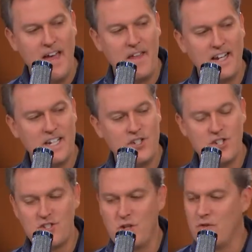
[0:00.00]
And they didn't
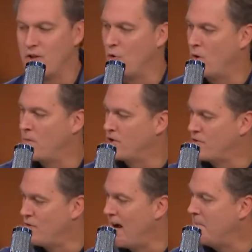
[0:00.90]
just do the normal
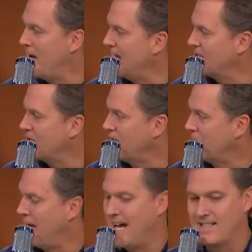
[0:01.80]
drop back
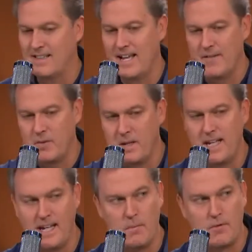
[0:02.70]
screen pass, let
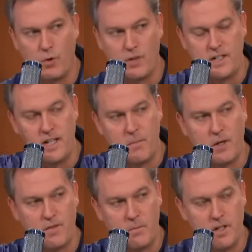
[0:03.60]
everybody come through and you dump
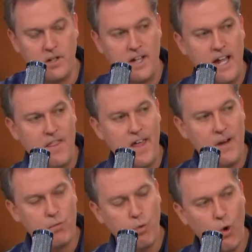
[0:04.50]
it over the middle.
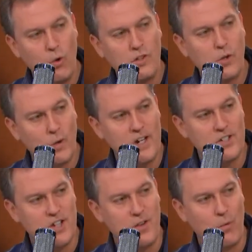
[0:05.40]
They rolled
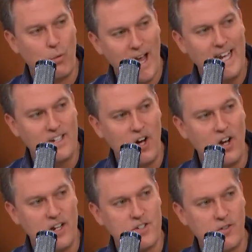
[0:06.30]
Greer to the right
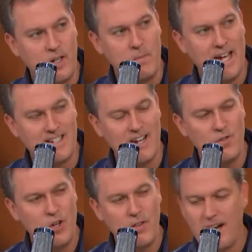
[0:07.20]
on a screen pass. I
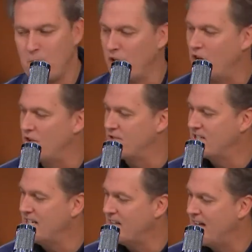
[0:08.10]
don't know that I recall
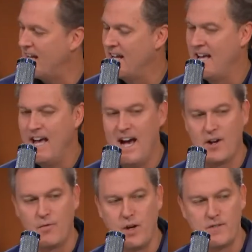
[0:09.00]
seeing that
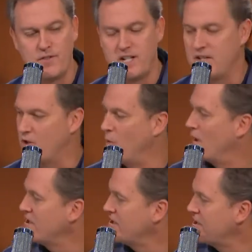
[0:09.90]
out of West Virginia. So it
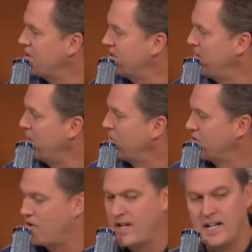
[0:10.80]
wasn't just your typical
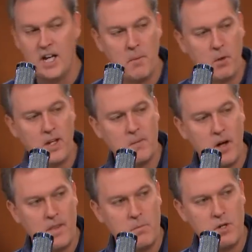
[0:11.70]
screen. Put
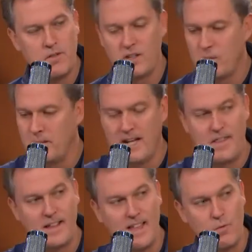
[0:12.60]
him on the move a little bit, and
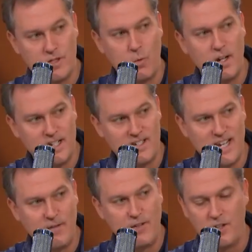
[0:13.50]
I think that was the one to
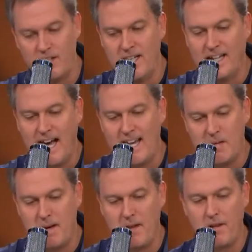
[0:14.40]
Sinkfield, got
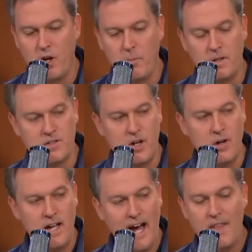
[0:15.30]
him out in the open.
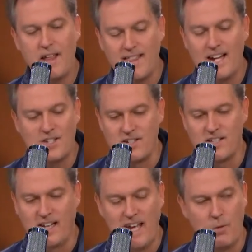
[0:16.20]
So I think that's
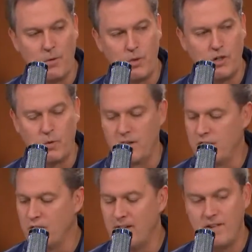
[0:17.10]
just the key with Will Greer.
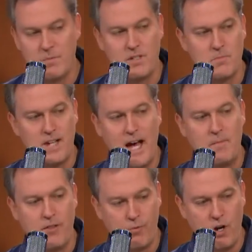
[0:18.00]
You give him some
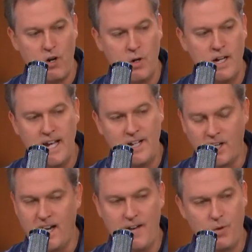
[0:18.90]
time to throw, and
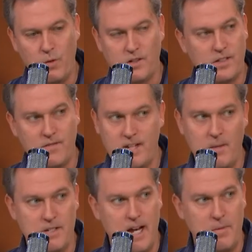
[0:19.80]
you're going to have a real tough
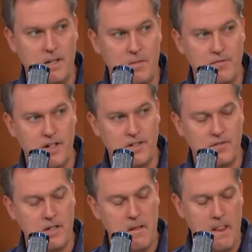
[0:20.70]
time stopping him defensively.